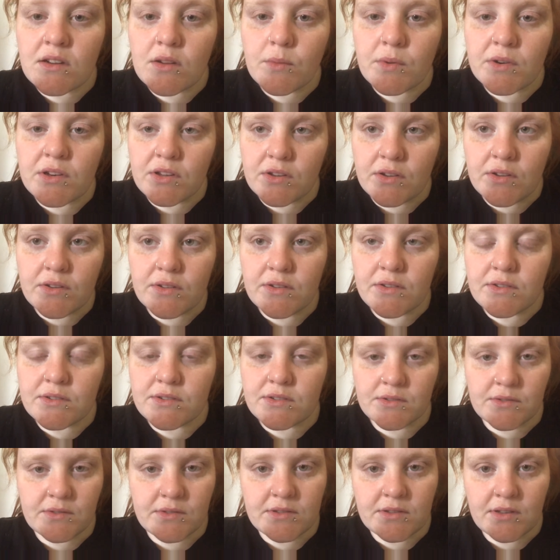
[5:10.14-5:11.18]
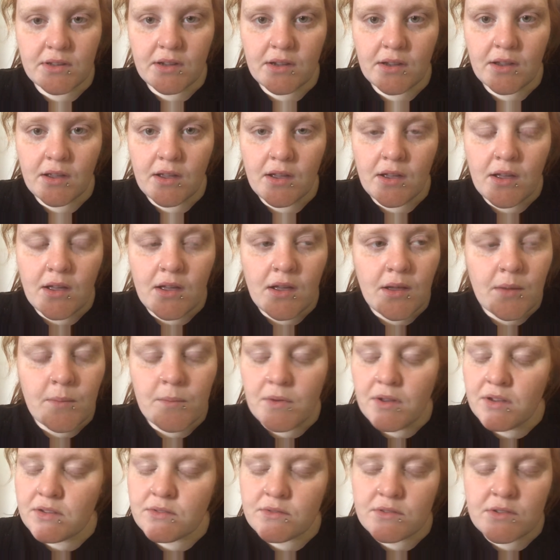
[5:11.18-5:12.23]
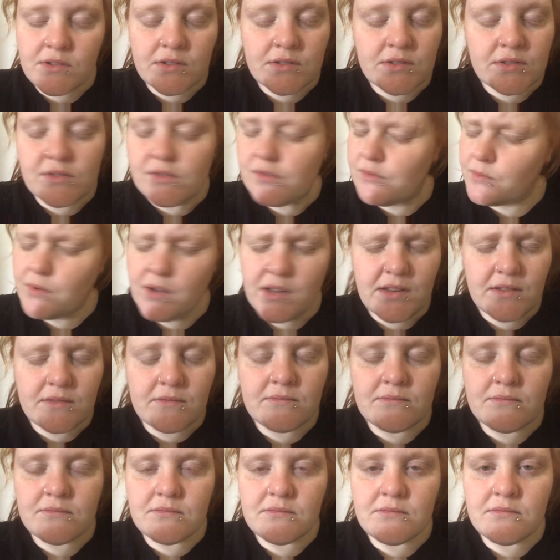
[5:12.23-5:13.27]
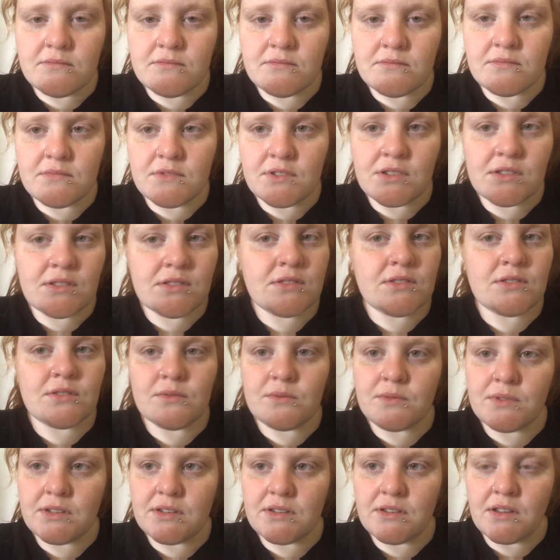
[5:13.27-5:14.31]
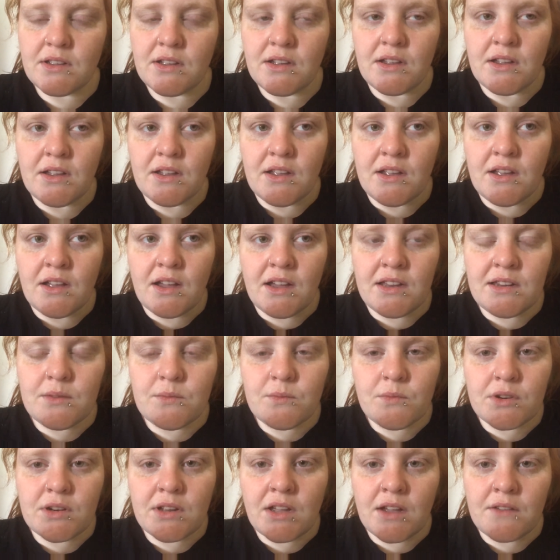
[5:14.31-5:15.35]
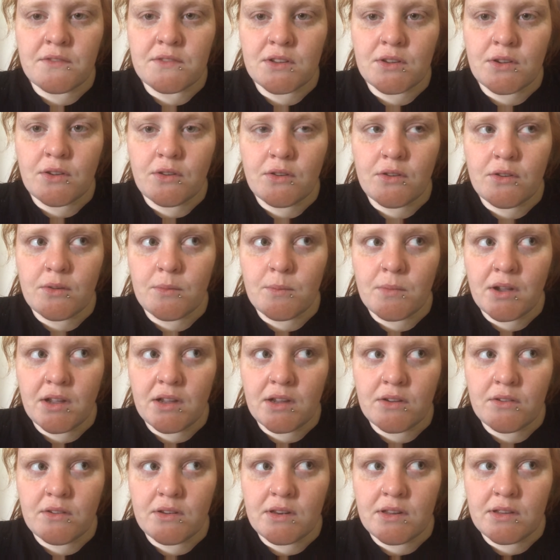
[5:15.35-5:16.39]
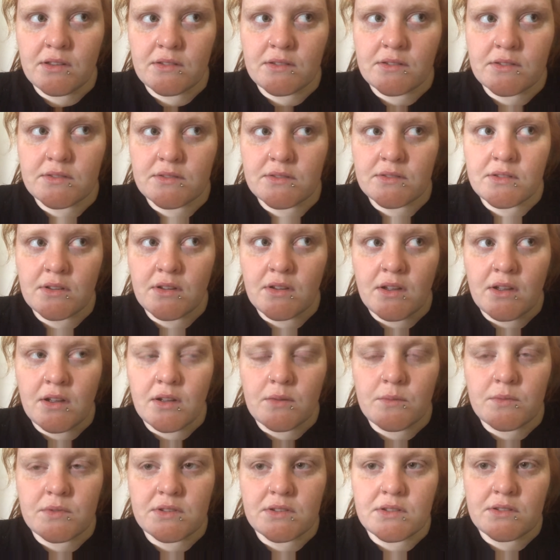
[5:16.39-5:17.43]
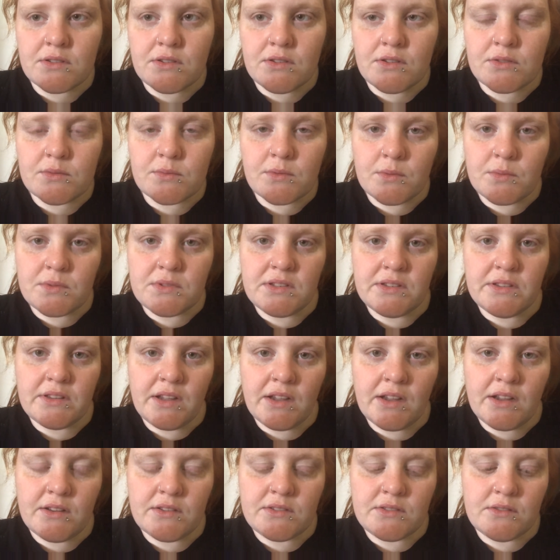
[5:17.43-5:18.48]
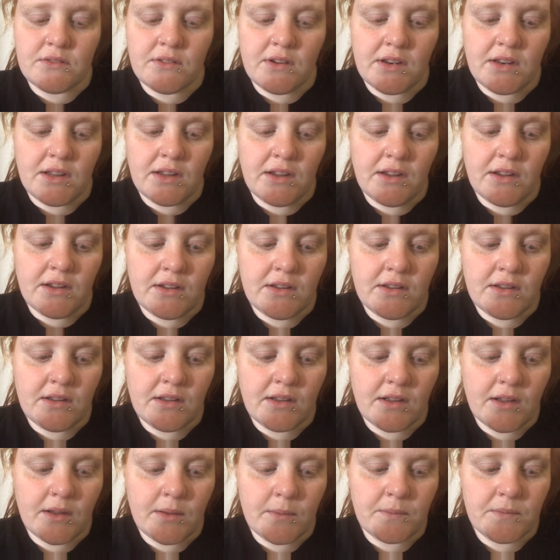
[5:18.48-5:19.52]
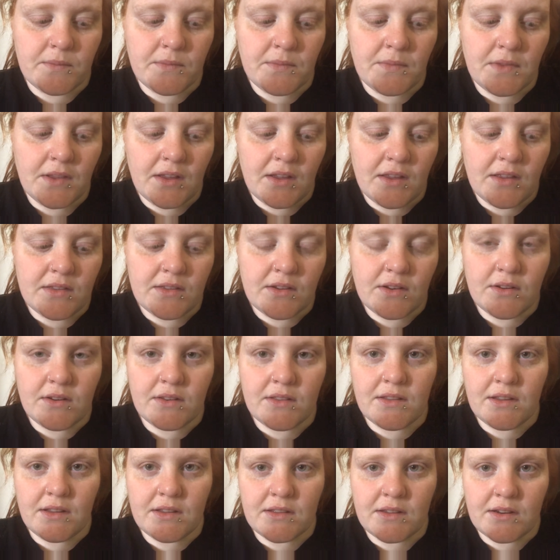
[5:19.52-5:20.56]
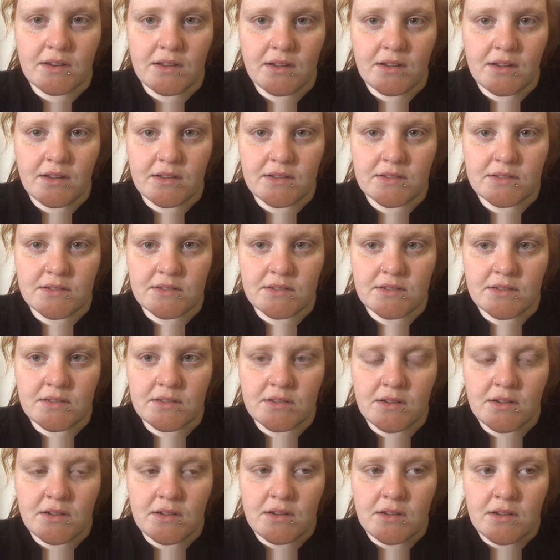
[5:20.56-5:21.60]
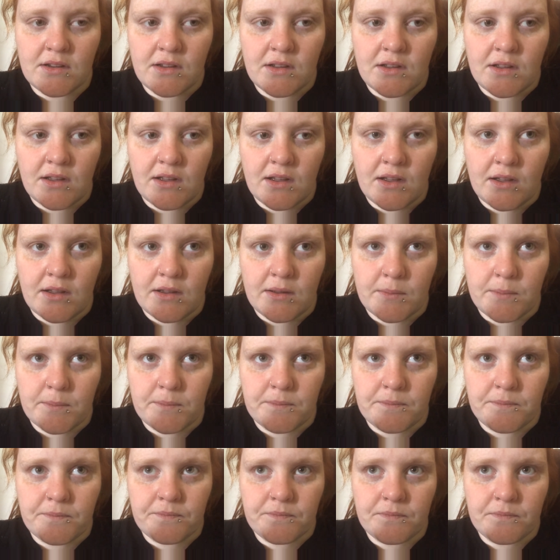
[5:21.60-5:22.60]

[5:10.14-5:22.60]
want to use, so it's like, I also just do it. I didn't want to have to go and buy ingredients. I wanted to use what was in the house already. The only thing that I asked to